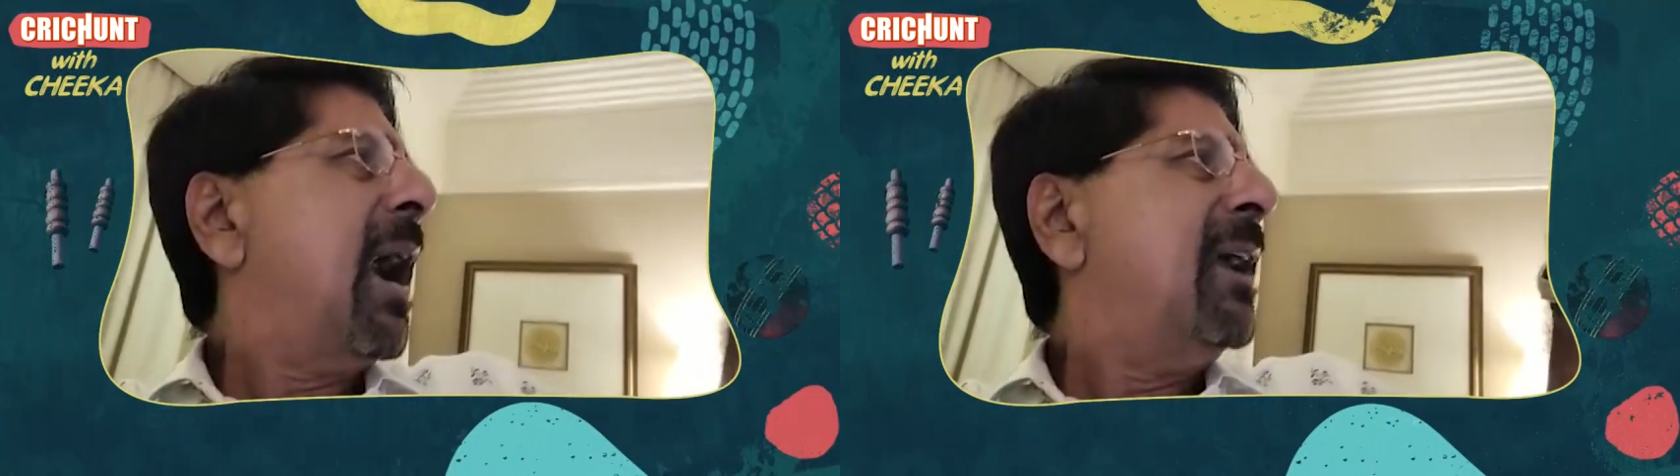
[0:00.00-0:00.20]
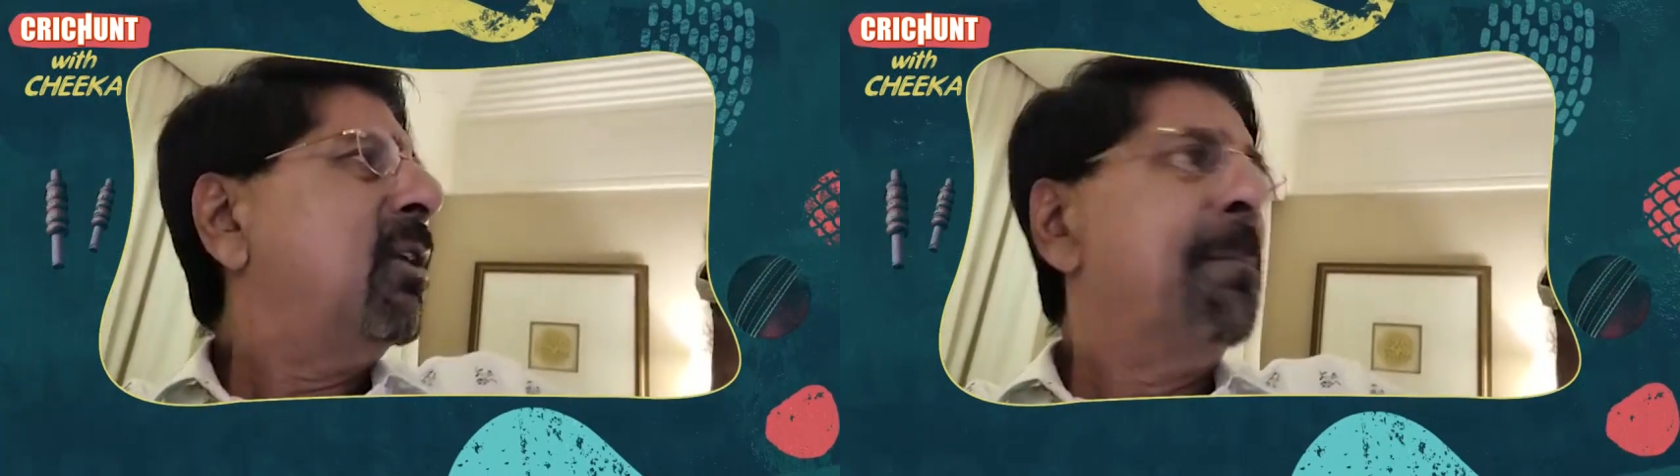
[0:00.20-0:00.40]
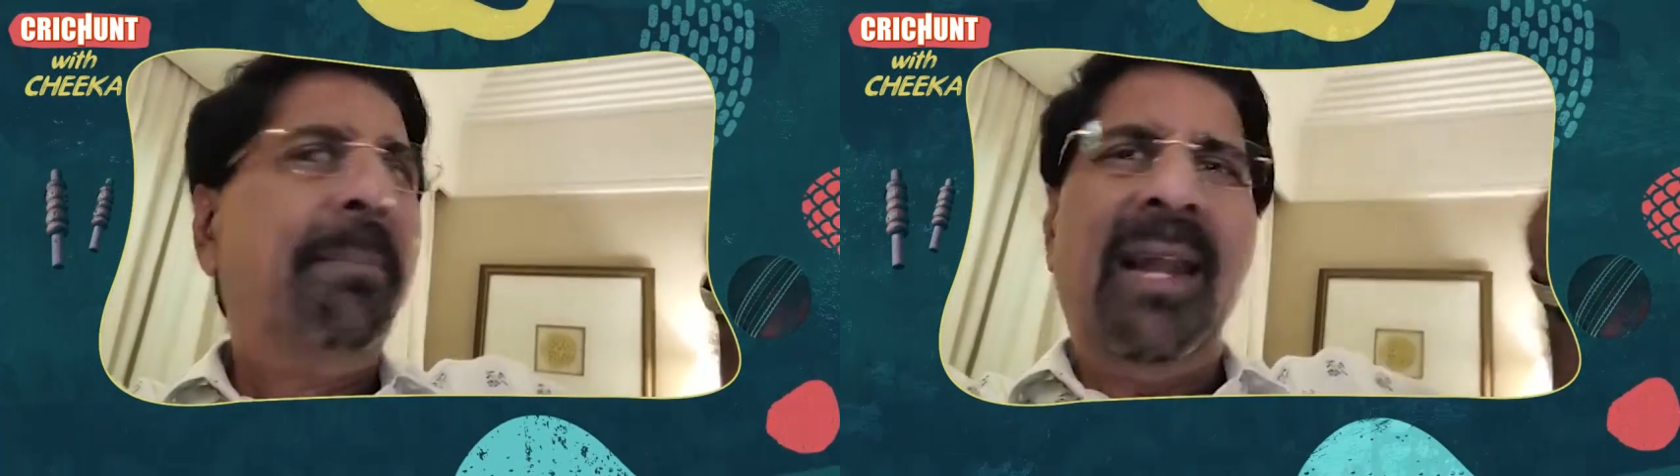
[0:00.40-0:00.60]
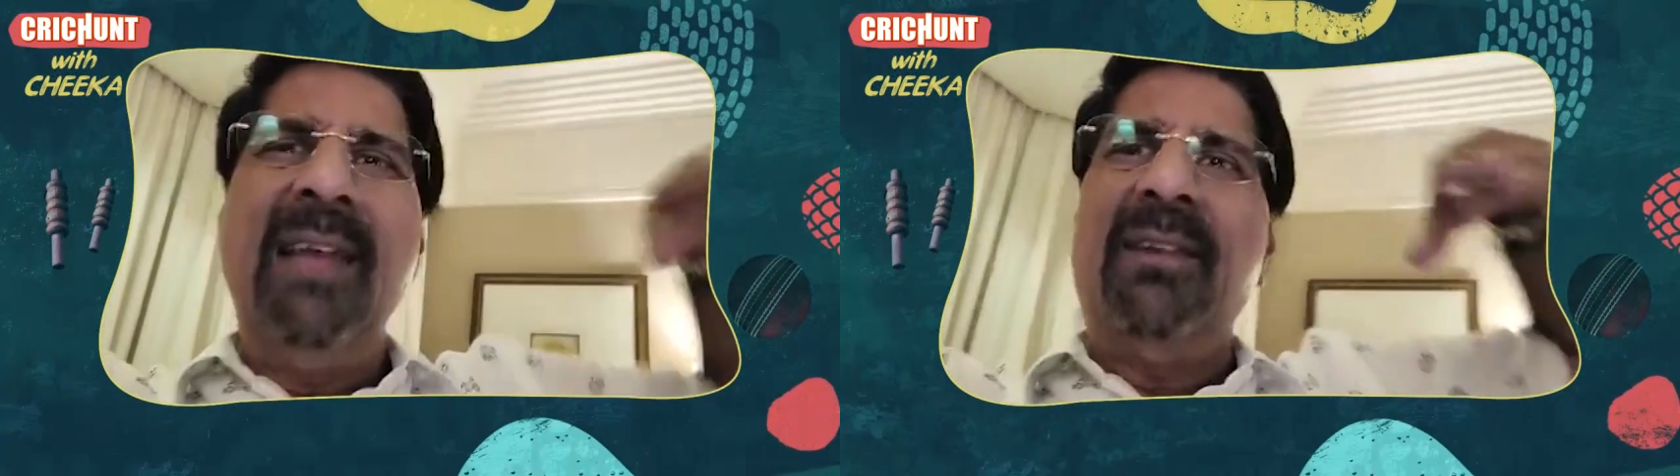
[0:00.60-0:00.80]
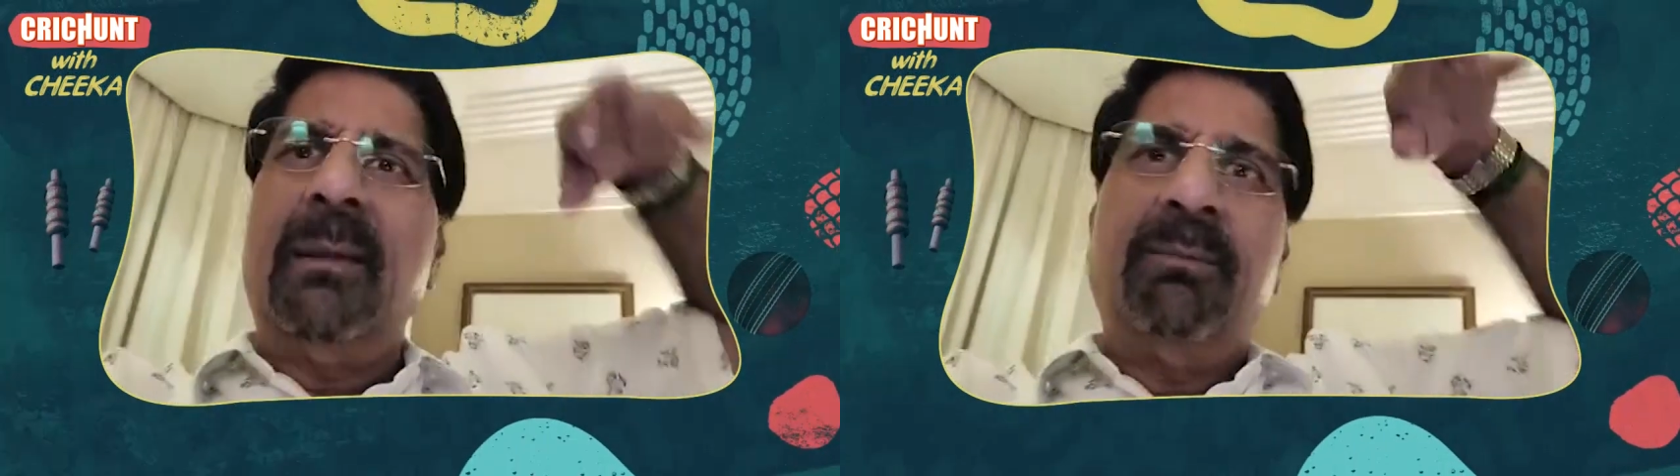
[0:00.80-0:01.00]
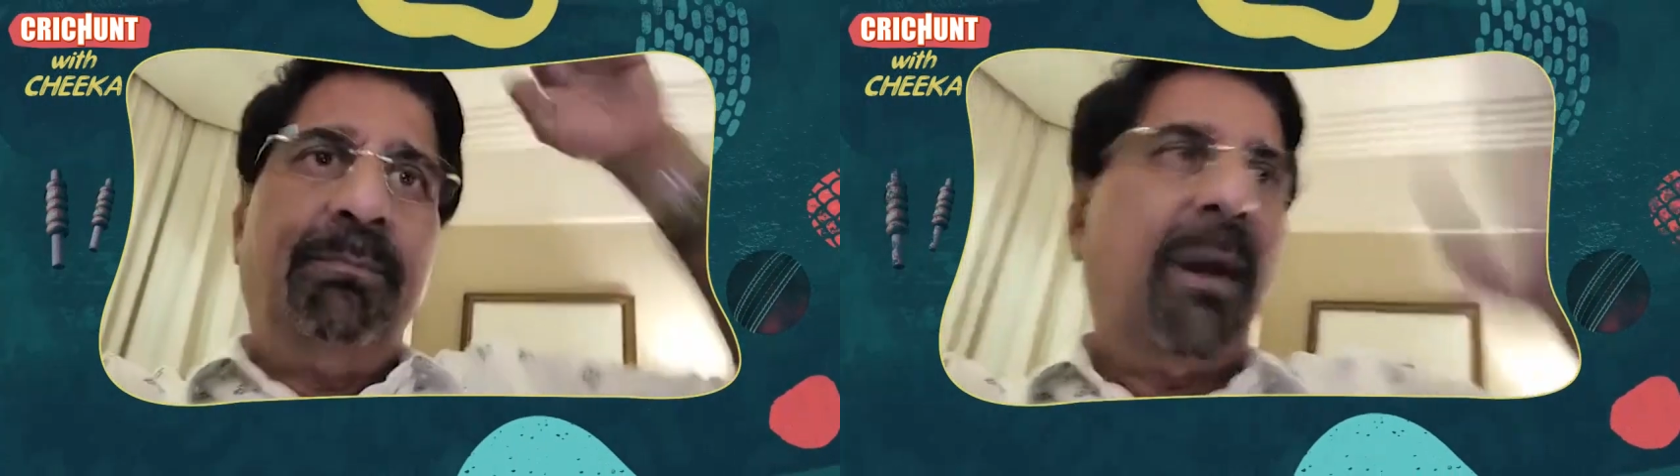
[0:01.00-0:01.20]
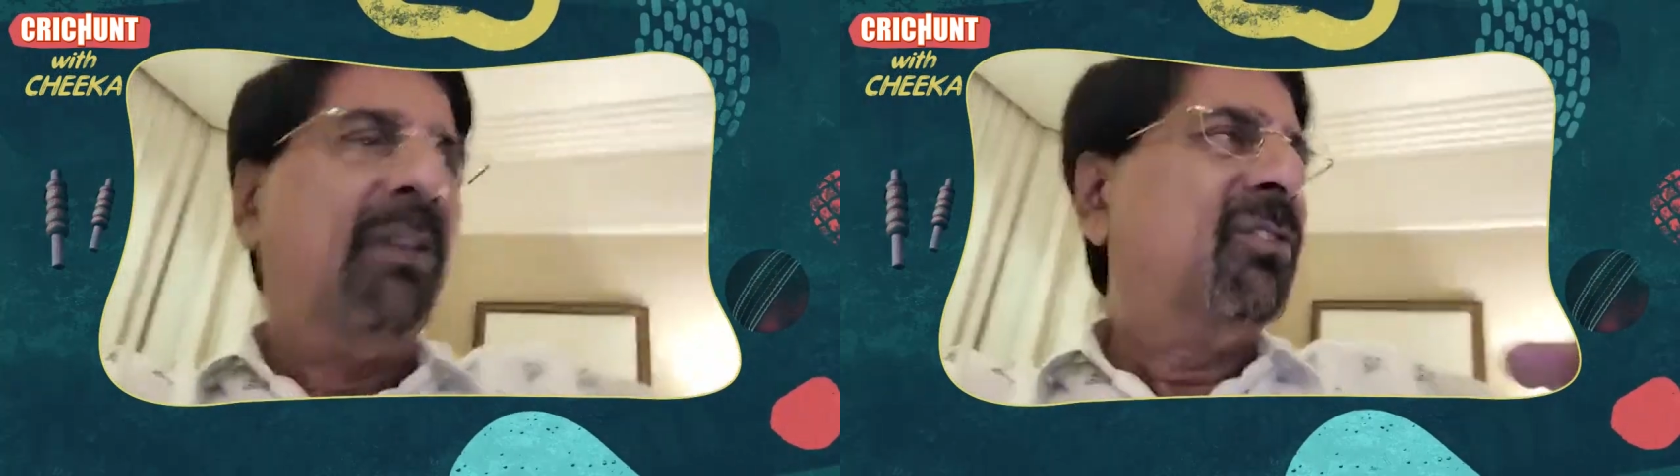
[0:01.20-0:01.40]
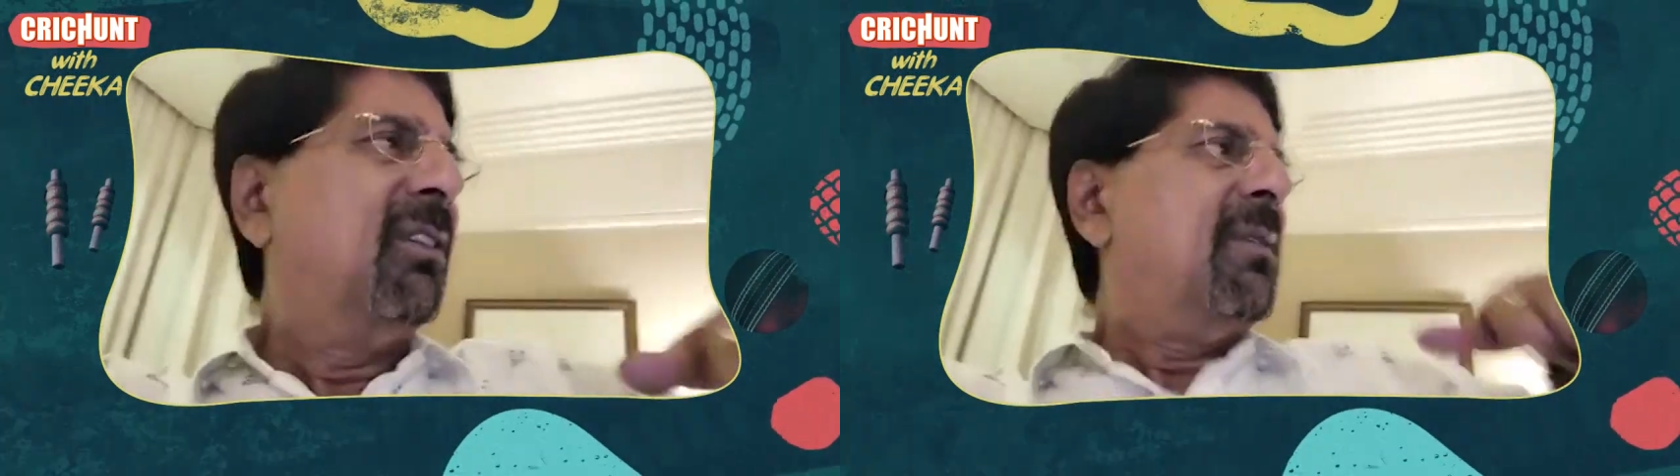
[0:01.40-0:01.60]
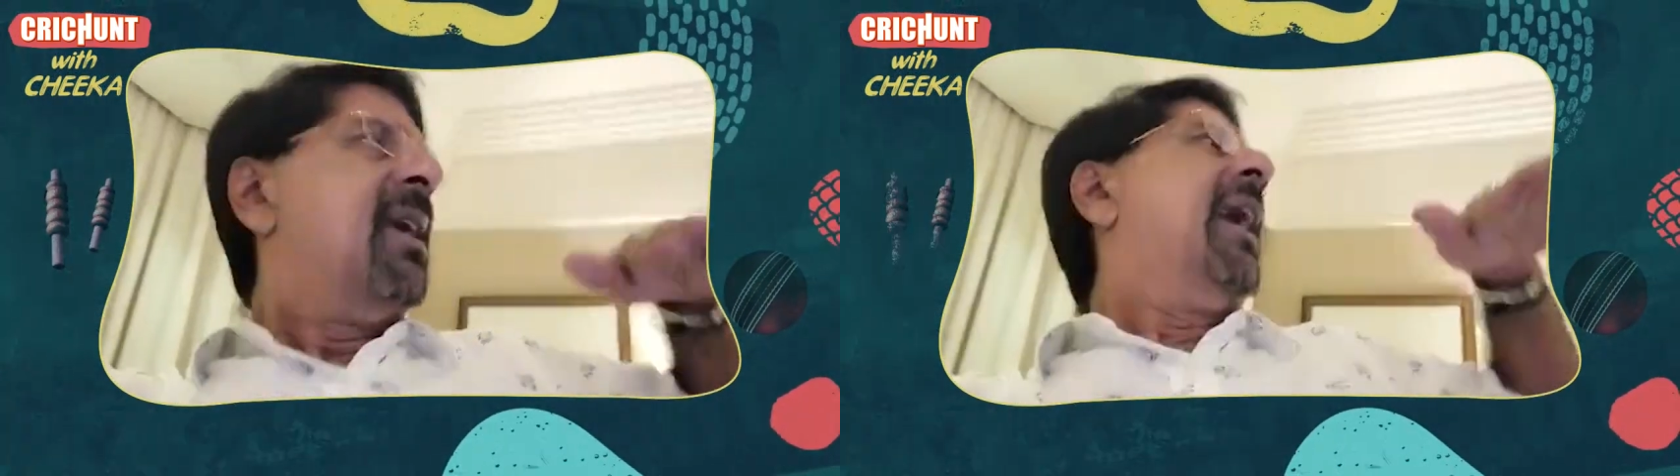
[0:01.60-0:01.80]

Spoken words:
I don't believe it. It was bouncer